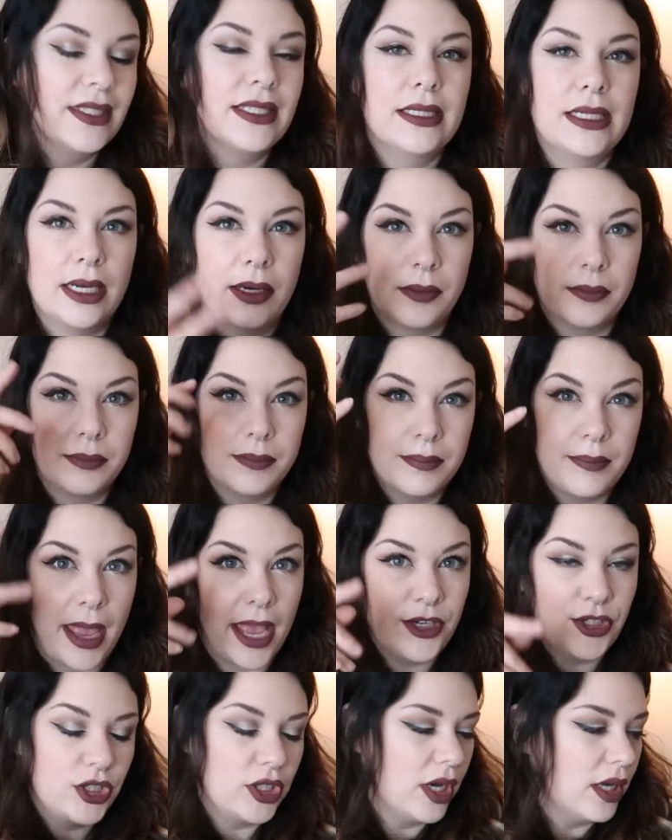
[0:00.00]
you know,
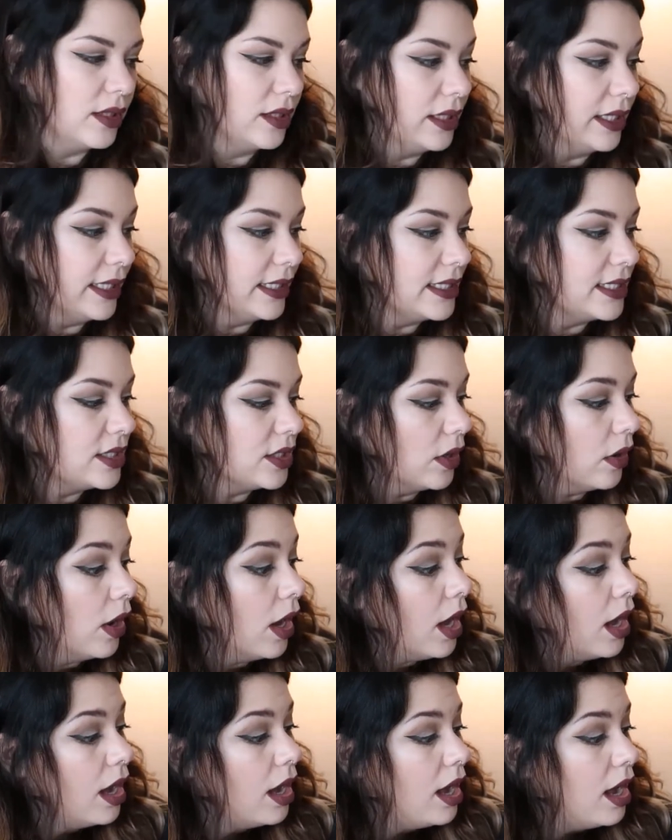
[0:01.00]
magic on the lids. So
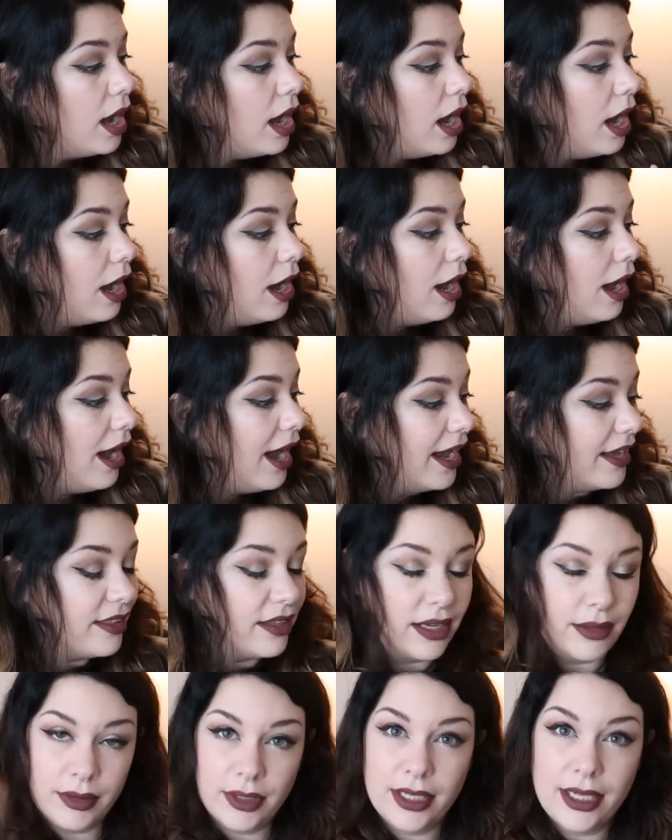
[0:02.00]
I
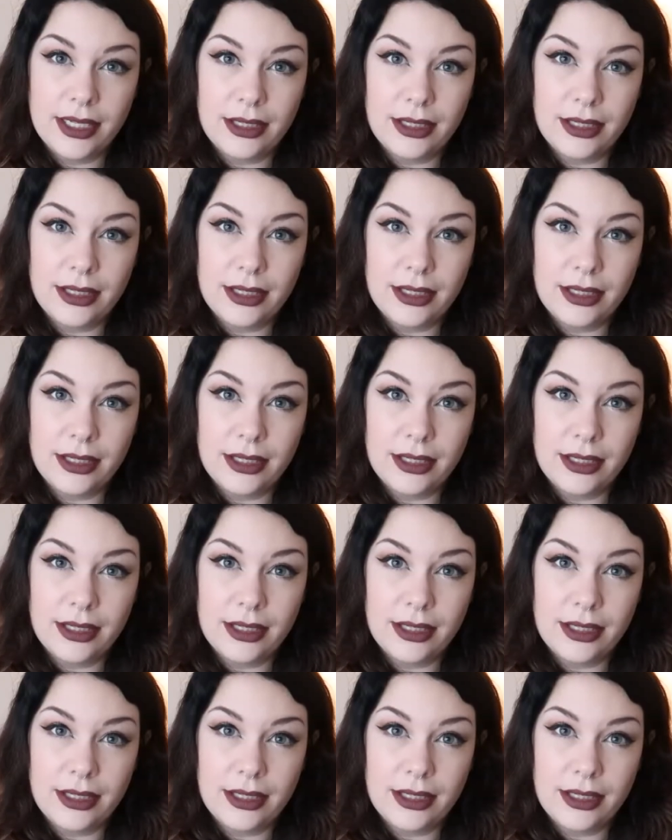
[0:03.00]
think I'm gonna